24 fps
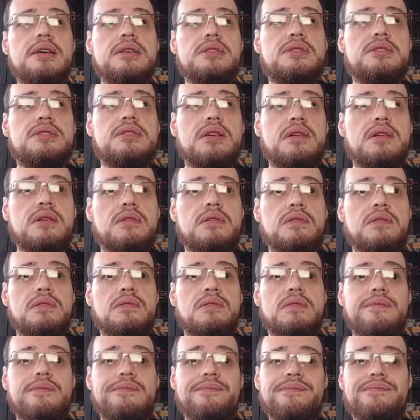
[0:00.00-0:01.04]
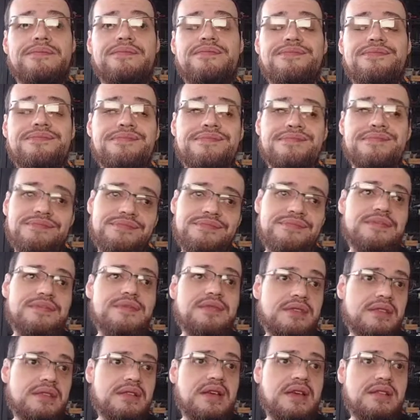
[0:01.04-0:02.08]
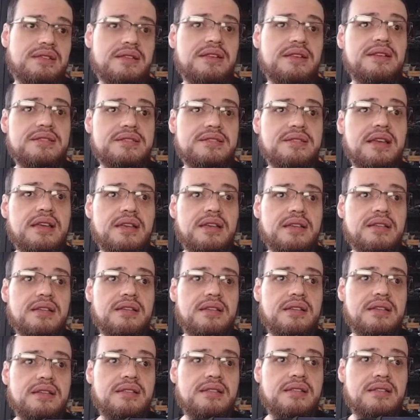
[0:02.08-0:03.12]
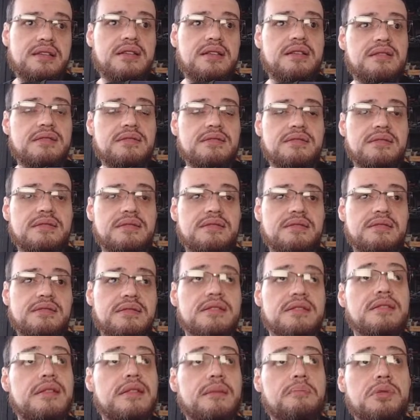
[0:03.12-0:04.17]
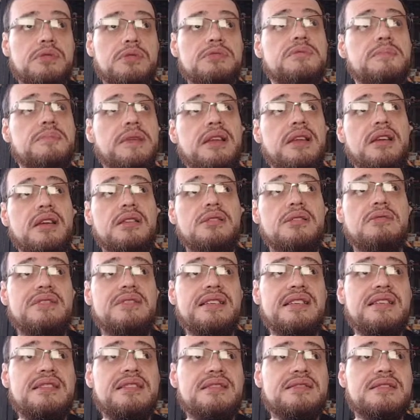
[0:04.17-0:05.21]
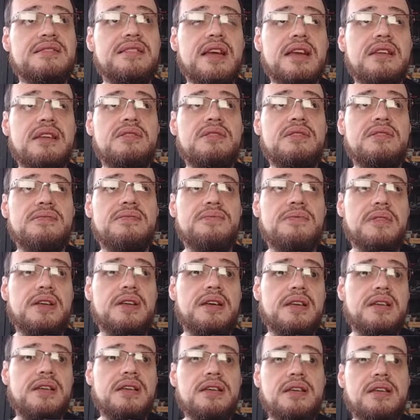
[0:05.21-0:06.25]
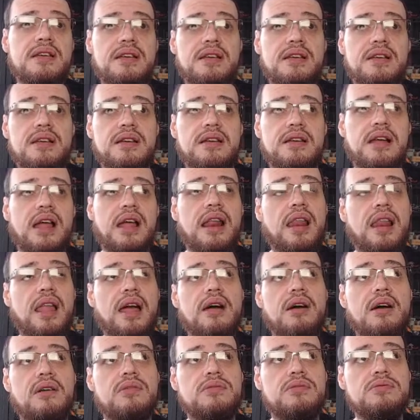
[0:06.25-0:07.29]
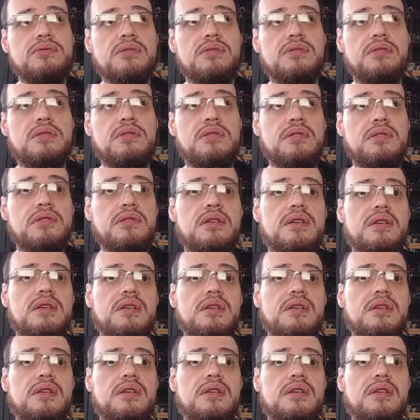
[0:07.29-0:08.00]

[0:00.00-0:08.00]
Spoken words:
So, at least the post-millennial, he is kind of like allowed or